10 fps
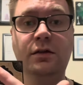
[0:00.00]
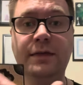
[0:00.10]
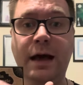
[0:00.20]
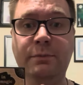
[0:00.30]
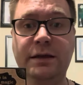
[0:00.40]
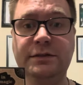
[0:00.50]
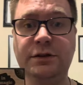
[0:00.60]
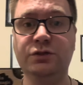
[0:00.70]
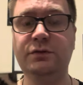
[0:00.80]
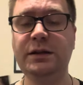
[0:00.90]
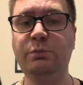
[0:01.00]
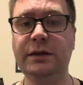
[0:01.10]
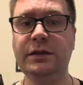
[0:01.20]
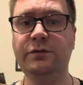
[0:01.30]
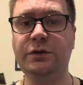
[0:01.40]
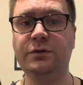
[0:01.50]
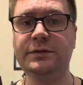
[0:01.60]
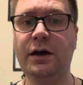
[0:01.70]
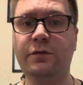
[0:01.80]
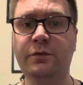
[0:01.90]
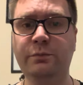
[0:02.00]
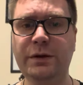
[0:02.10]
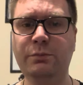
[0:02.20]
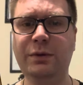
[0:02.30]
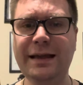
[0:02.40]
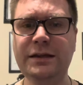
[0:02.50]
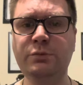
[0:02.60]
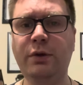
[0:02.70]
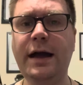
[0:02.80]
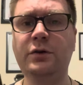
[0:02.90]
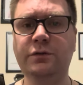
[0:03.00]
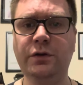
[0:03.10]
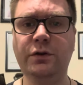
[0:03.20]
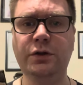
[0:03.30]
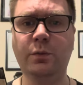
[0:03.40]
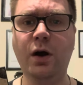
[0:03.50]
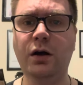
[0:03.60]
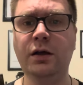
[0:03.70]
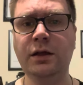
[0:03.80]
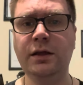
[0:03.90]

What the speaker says: that message, really believe in yourself and be bloody proud of who you are.